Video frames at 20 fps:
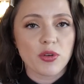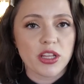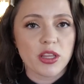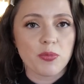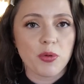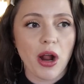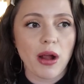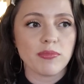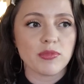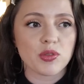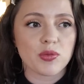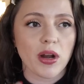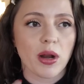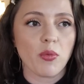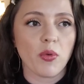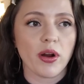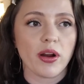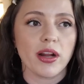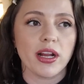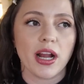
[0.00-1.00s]
of the problems when I'm
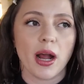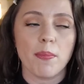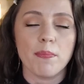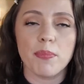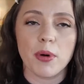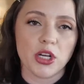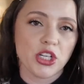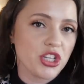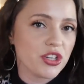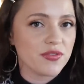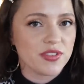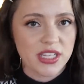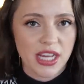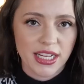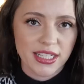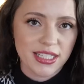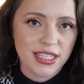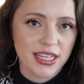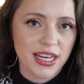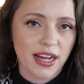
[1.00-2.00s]
wearing a bunch of
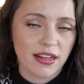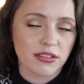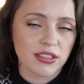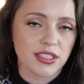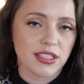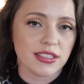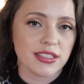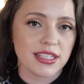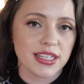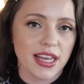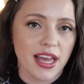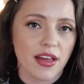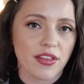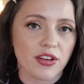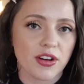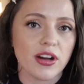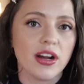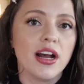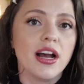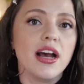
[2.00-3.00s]
dainty necklaces
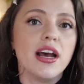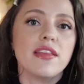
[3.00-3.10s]
together.